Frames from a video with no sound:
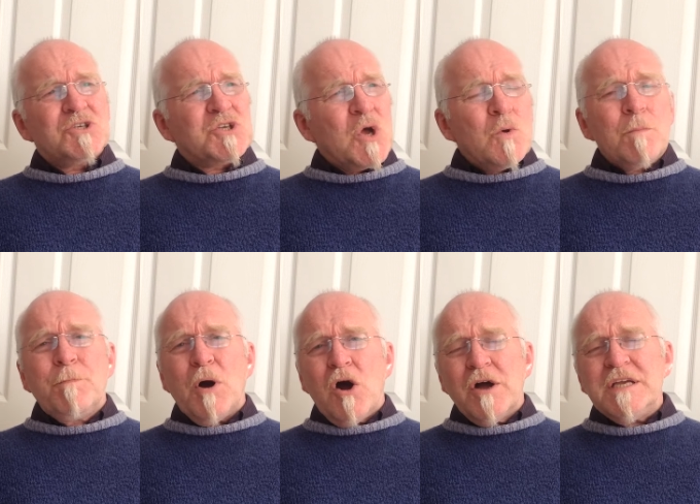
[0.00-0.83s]
So
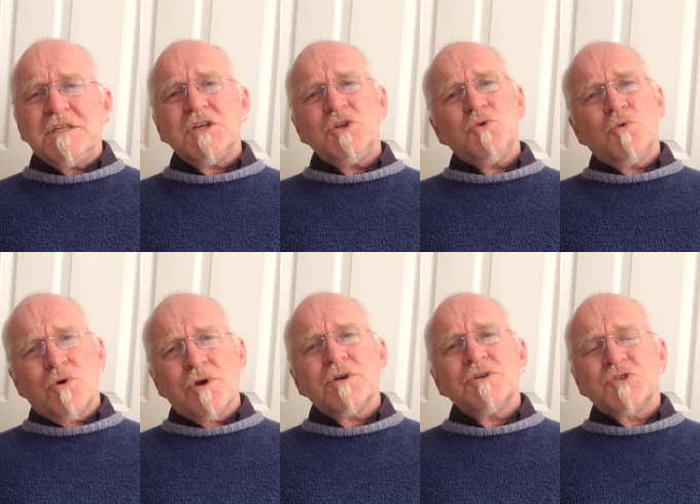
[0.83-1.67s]
bide
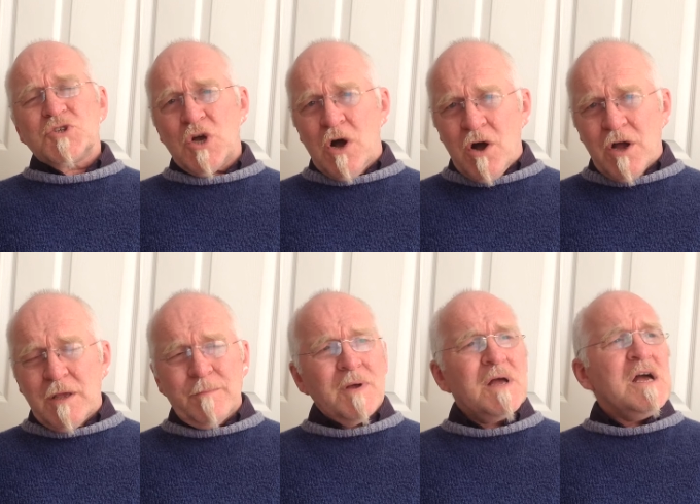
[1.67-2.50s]
your
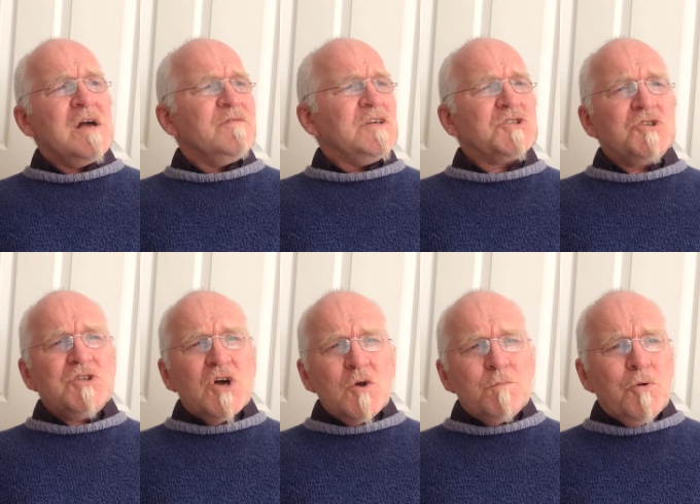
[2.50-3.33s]
time. There's
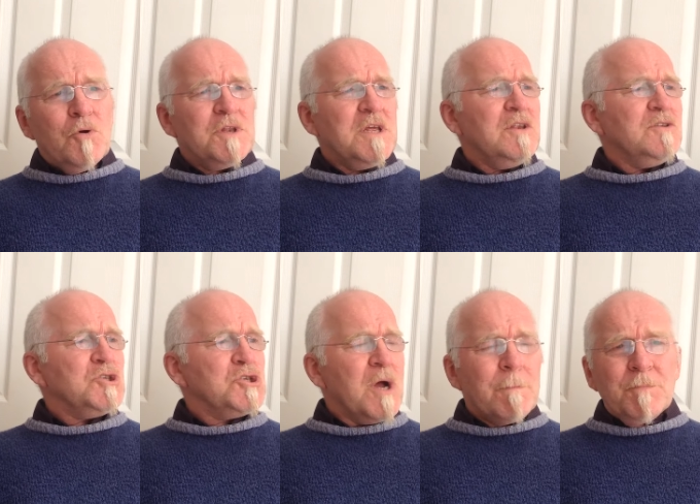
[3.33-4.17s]
no point in
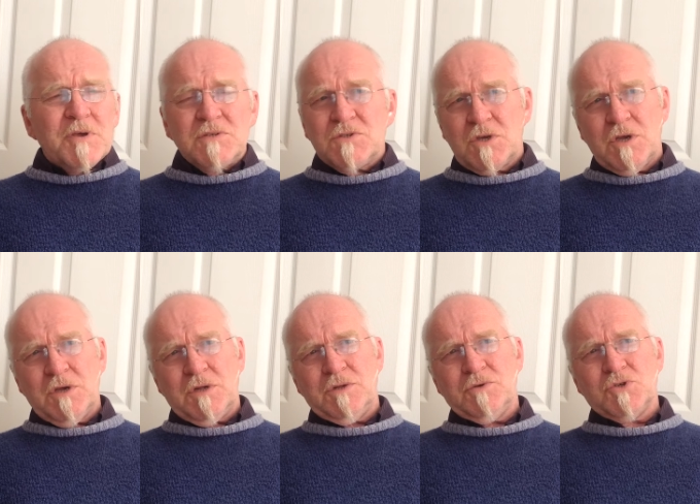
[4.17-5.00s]
jumping to
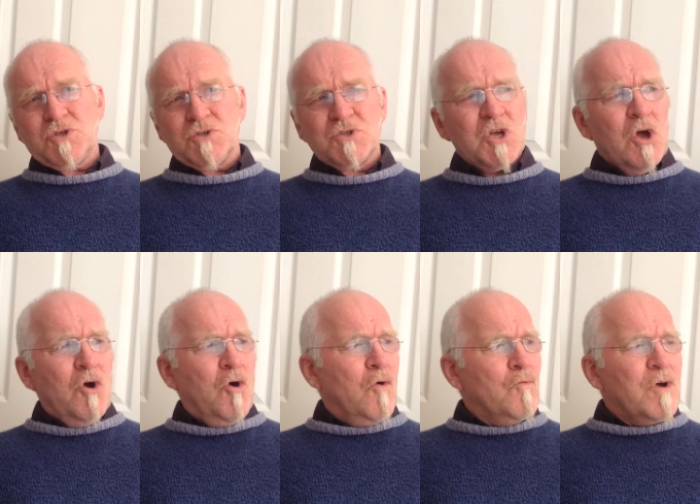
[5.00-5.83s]
conclusions
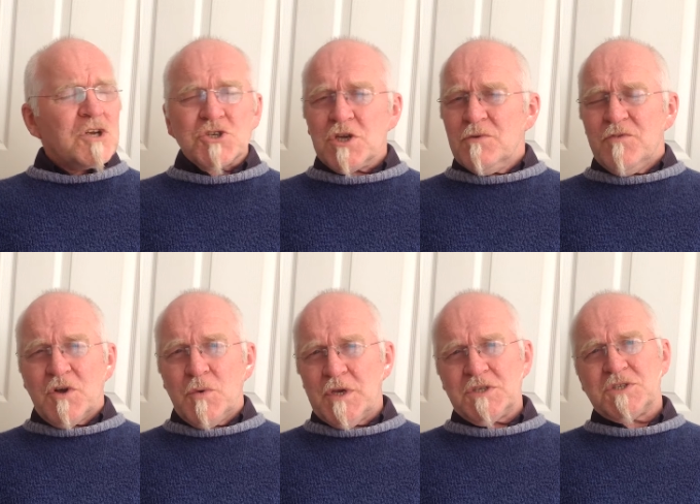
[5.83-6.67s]
or rushing for
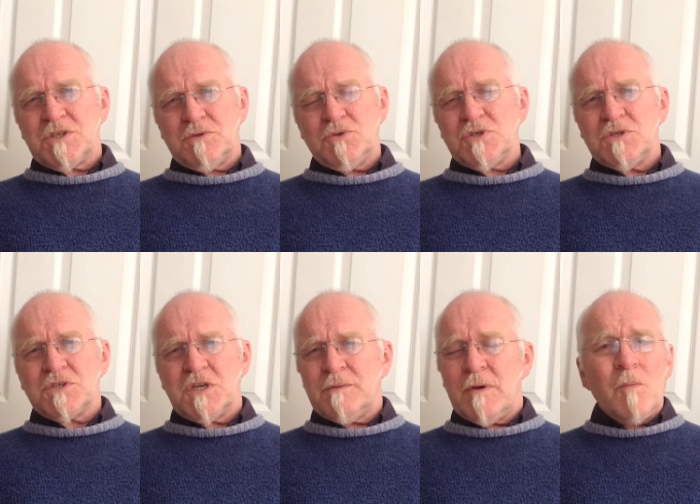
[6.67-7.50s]
quick solutions
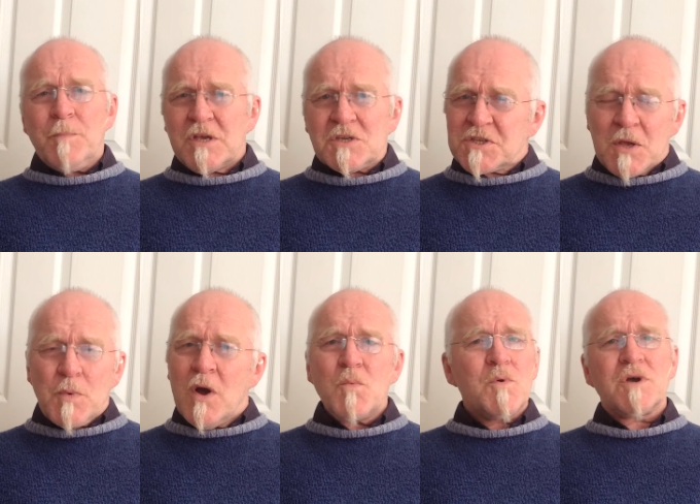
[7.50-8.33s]
at the moment because they
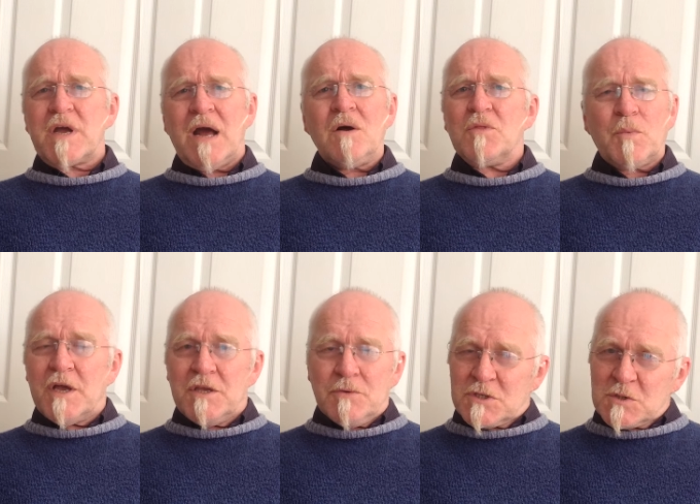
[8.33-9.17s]
won't work out the
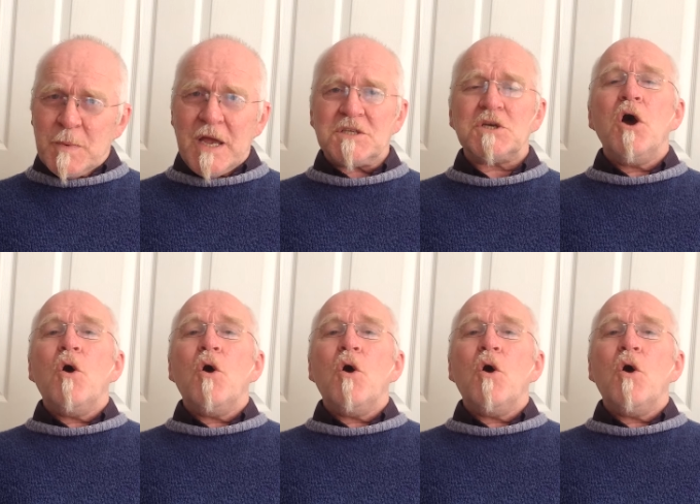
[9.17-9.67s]
way you expect.